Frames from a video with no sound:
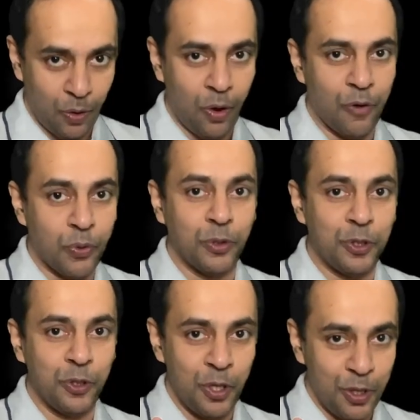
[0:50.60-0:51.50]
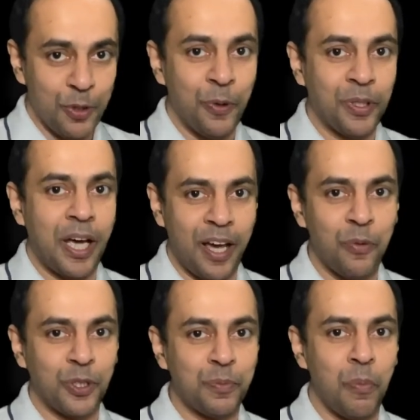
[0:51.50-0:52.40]
of course you know that i
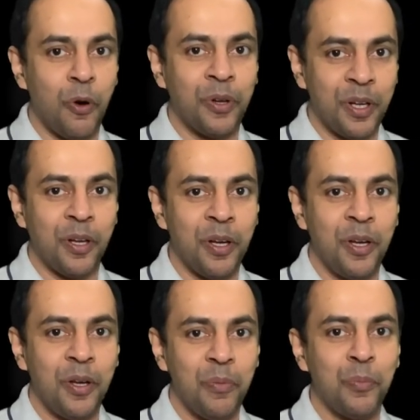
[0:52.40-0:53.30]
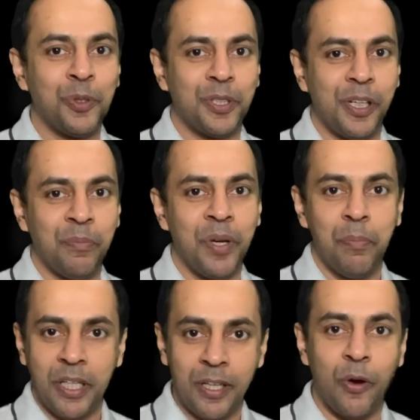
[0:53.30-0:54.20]
was born Muslim,
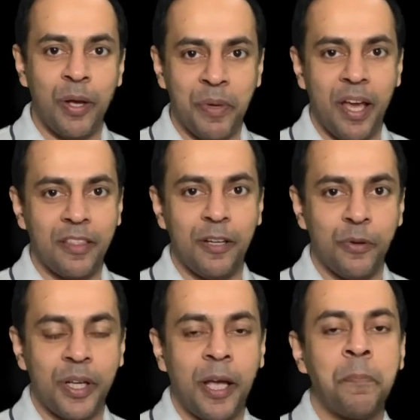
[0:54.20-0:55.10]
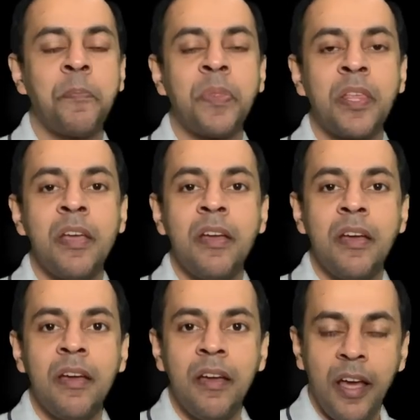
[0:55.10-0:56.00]
but now I am Catholic. Okay.
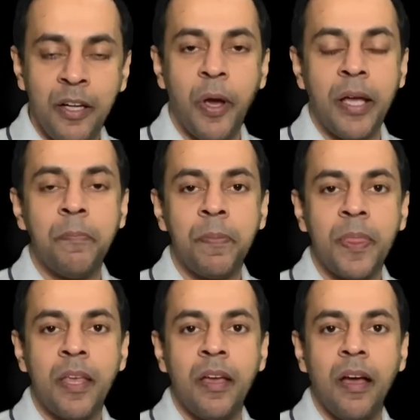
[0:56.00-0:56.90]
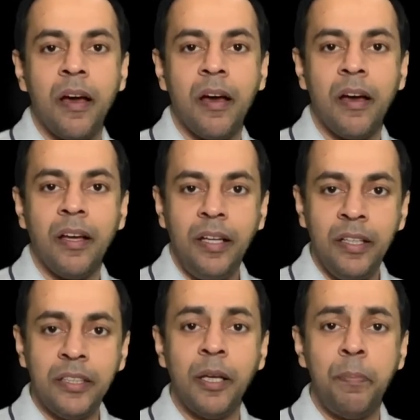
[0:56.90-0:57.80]
Anyway, uh, it
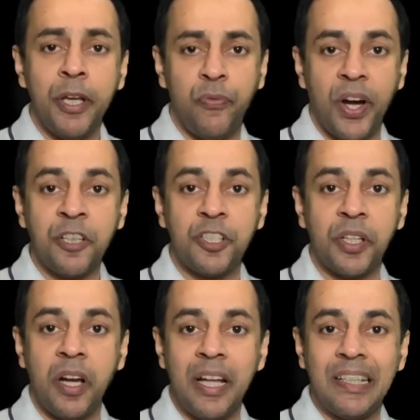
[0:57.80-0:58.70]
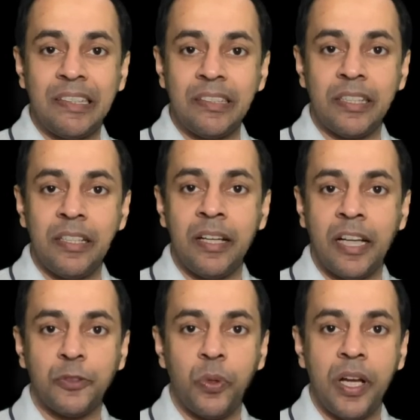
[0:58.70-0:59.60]
is a big function like christening
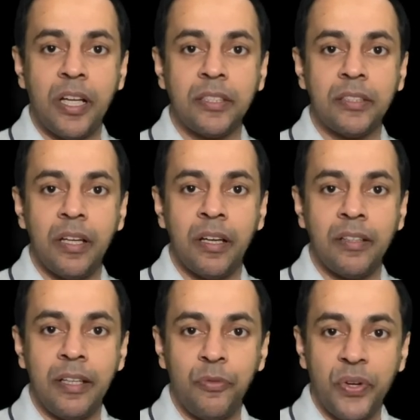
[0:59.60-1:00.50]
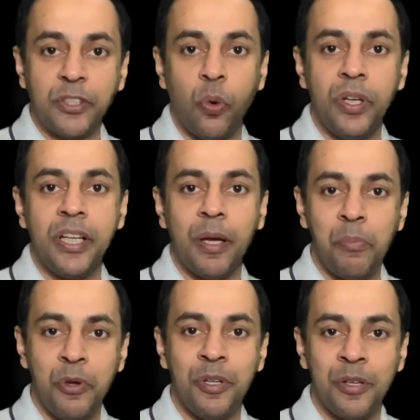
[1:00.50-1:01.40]
as well as uh, the first Holy
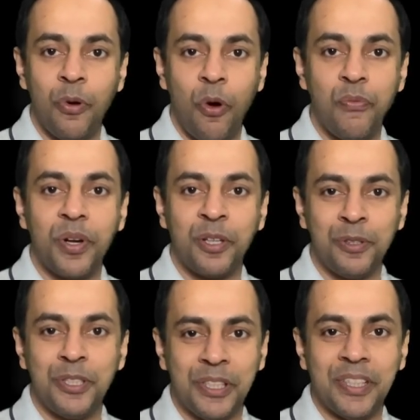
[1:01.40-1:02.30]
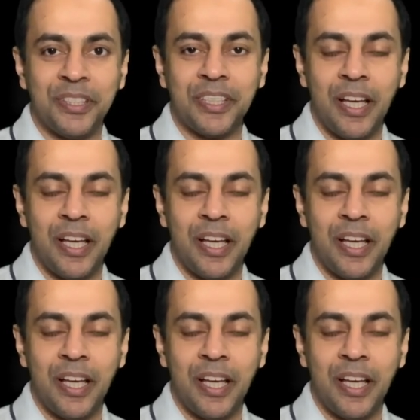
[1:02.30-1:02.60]
Communion of Christians.